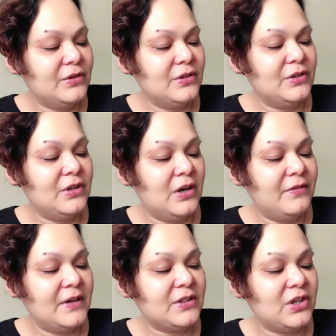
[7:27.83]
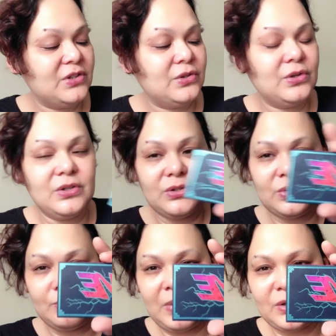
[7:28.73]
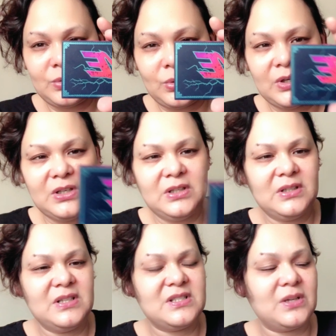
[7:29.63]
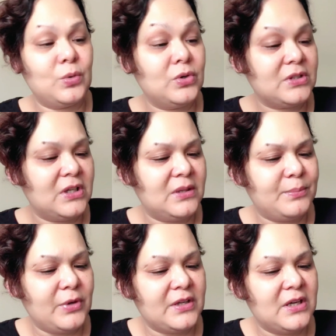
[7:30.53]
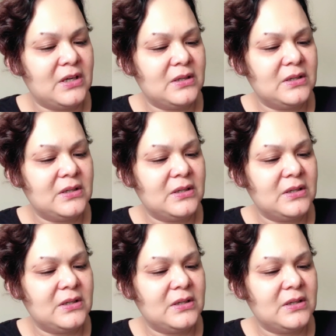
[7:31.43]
and Thunder by Tor. It's a ULTA product.